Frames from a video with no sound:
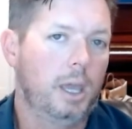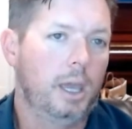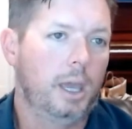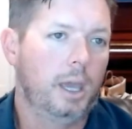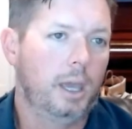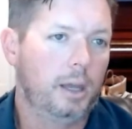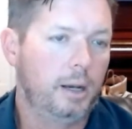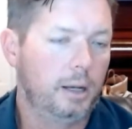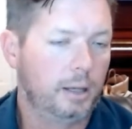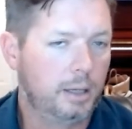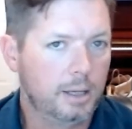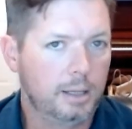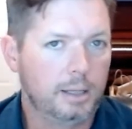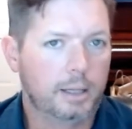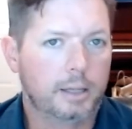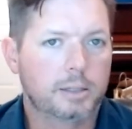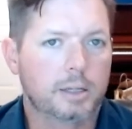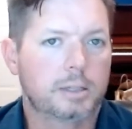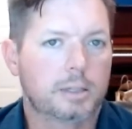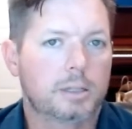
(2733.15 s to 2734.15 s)
And again, as
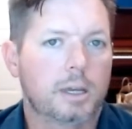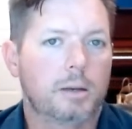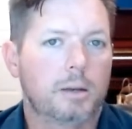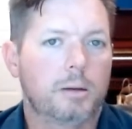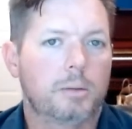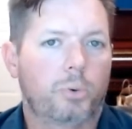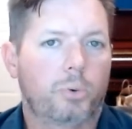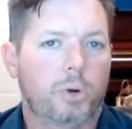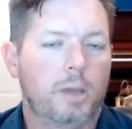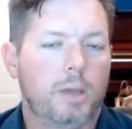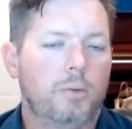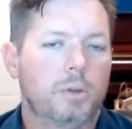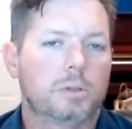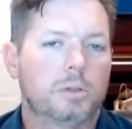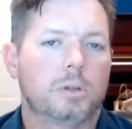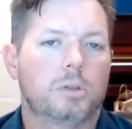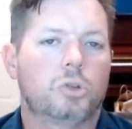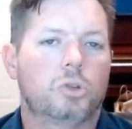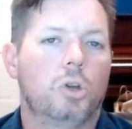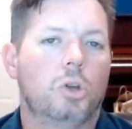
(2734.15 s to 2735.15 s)
I said previously
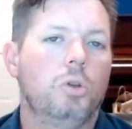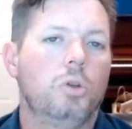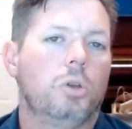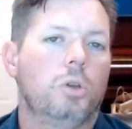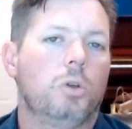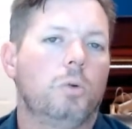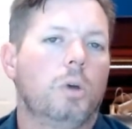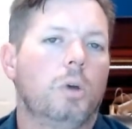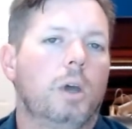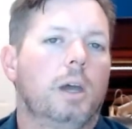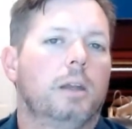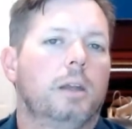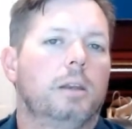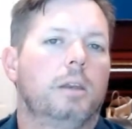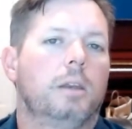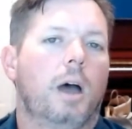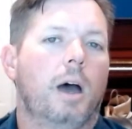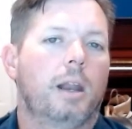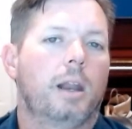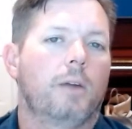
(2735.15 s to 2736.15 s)
to you,
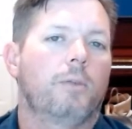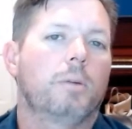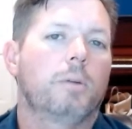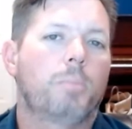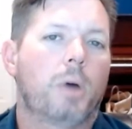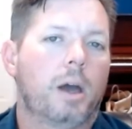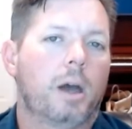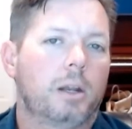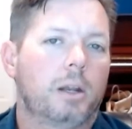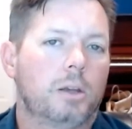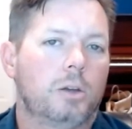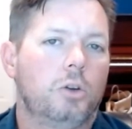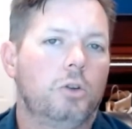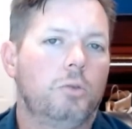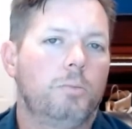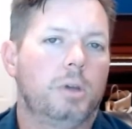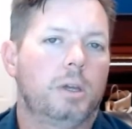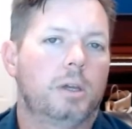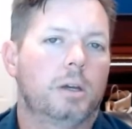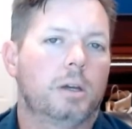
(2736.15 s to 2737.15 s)
not everybody who
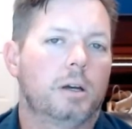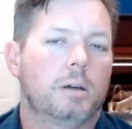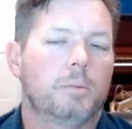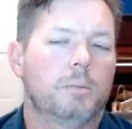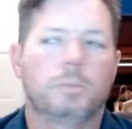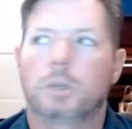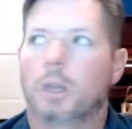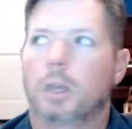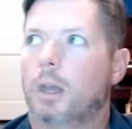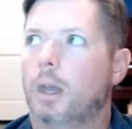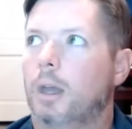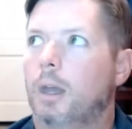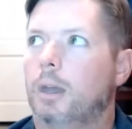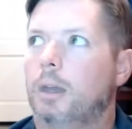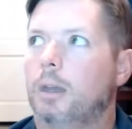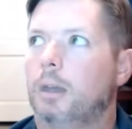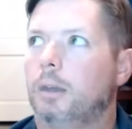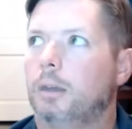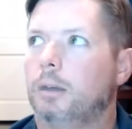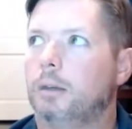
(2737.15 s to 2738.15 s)
becomes
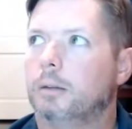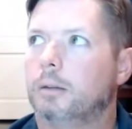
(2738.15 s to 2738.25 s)
a